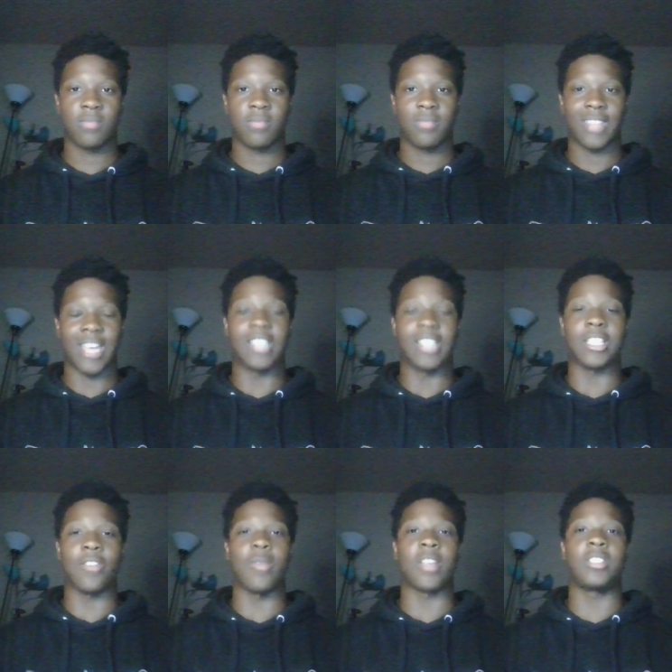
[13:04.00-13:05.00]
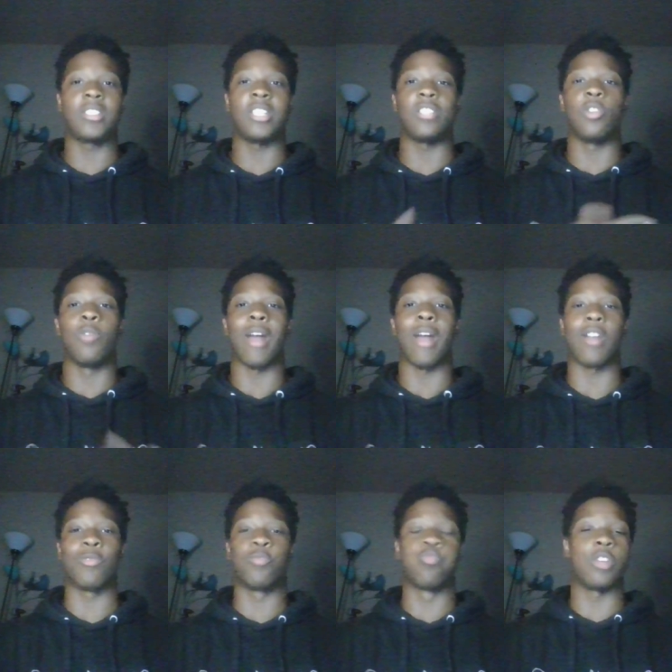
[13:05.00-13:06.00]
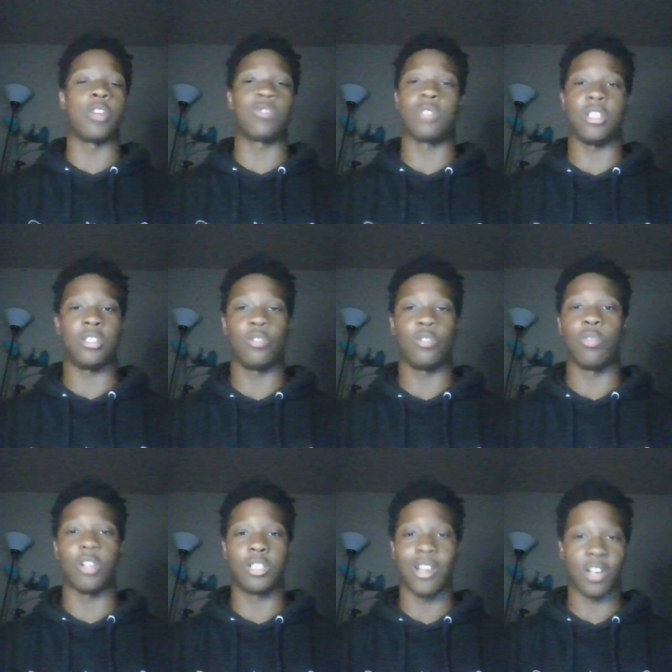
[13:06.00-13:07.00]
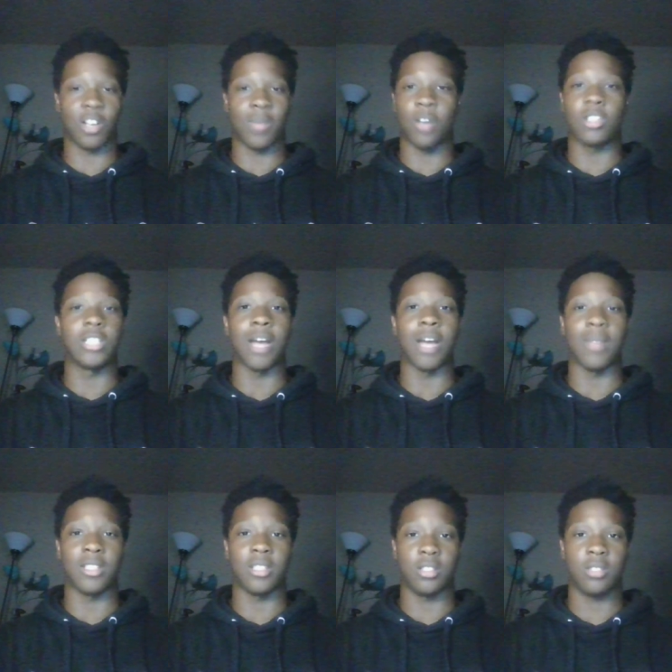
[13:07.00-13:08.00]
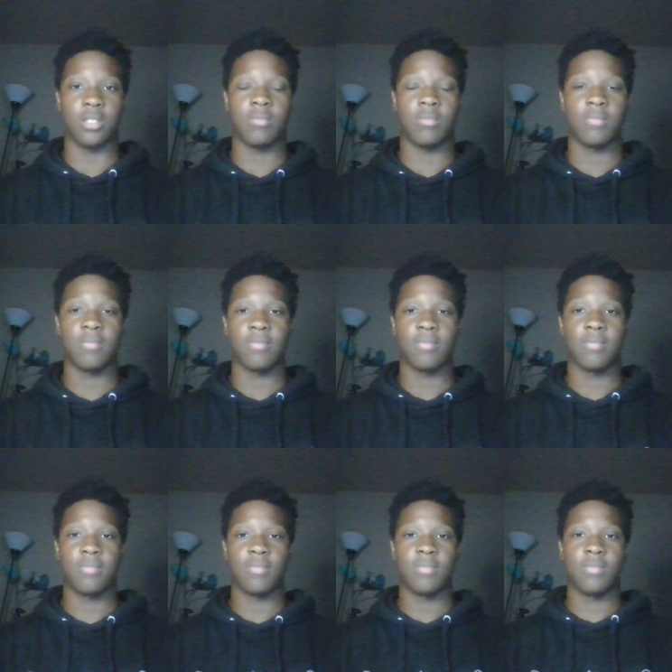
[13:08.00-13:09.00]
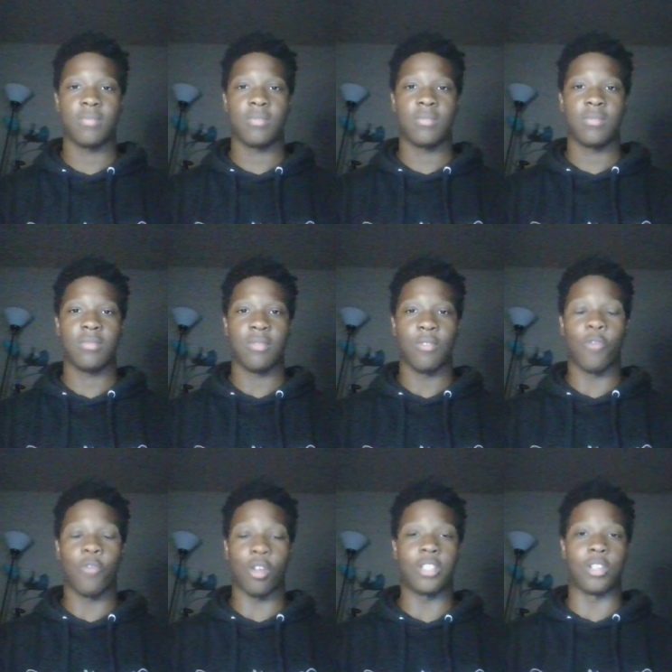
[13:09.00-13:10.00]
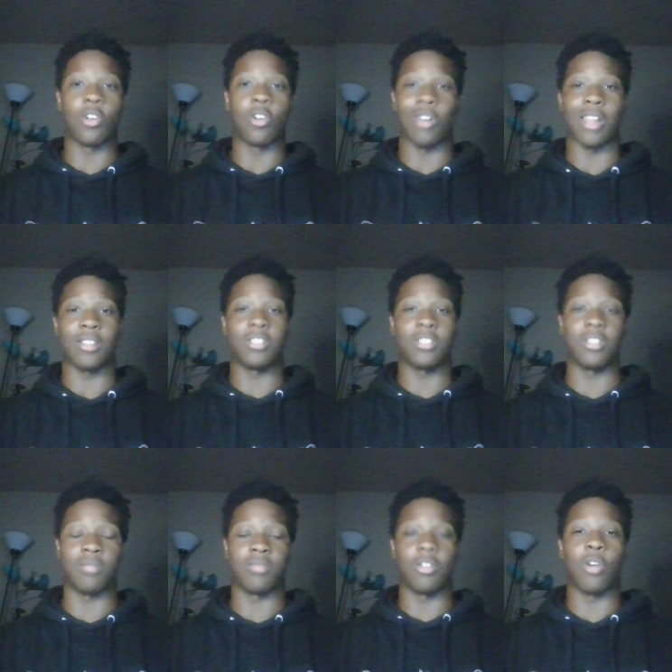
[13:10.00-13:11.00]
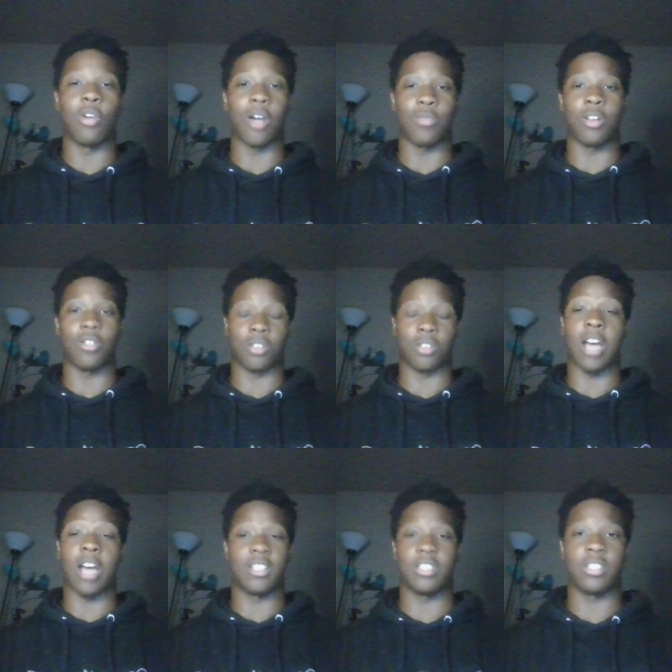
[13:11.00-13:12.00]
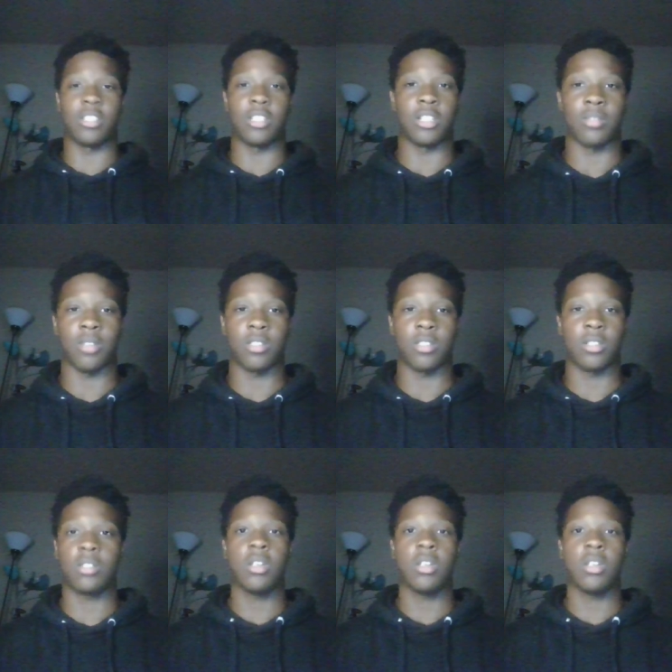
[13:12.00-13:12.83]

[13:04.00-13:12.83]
It doesn't even make sense, no matter which religion you want to talk about. It does not make sense. For at least a girl, at least to go out with other guys, just doesn't make sense.